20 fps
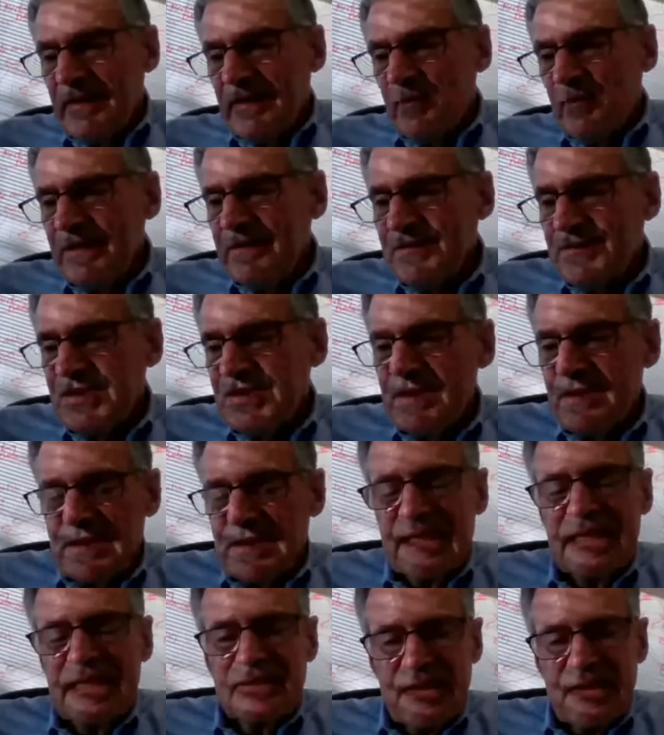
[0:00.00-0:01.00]
we've seen,
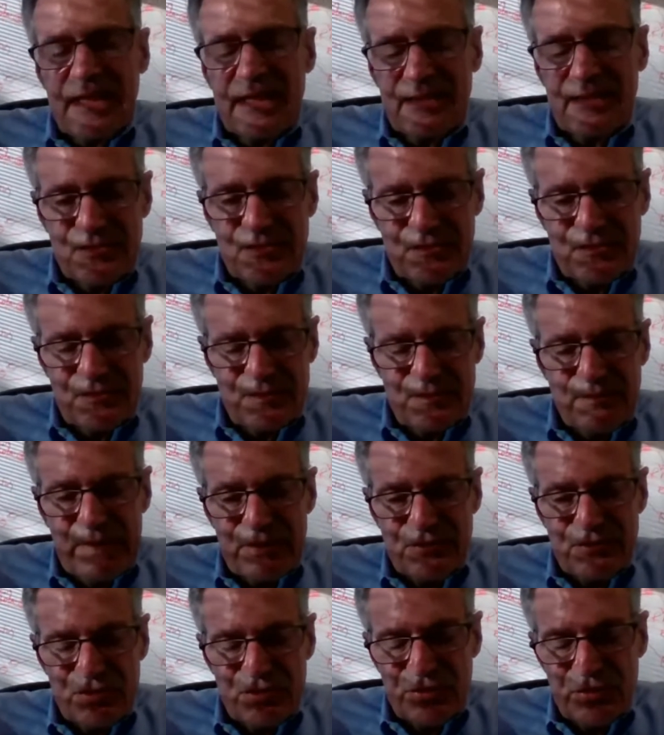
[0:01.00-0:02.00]
as you
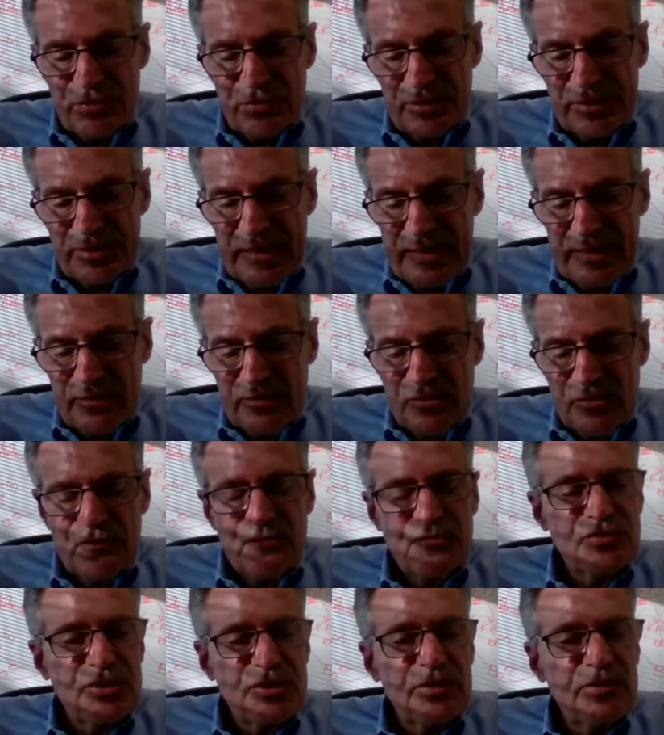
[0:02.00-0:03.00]
mentioned earlier, a huge
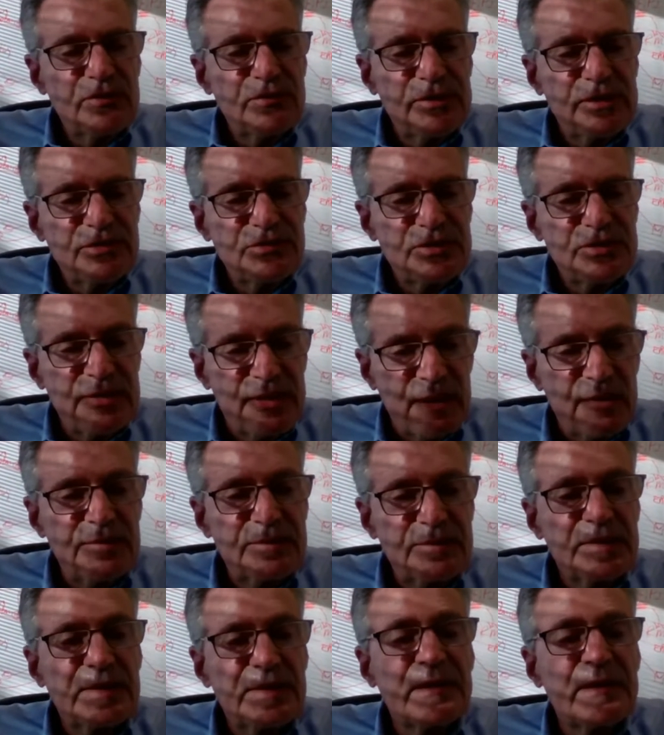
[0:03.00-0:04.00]
increase in
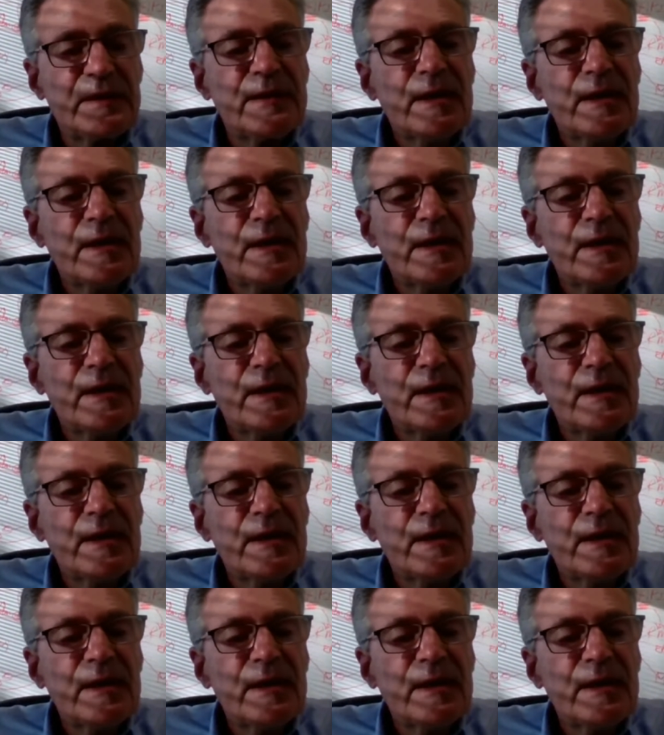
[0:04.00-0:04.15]
healthcare.